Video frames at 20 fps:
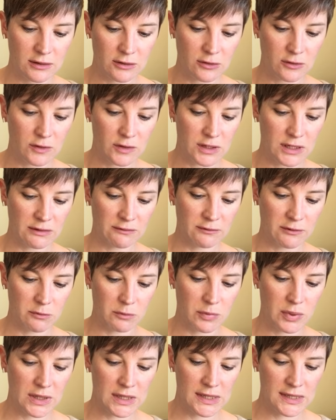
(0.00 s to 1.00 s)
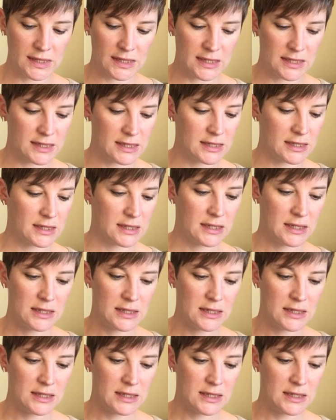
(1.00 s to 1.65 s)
on their different bases.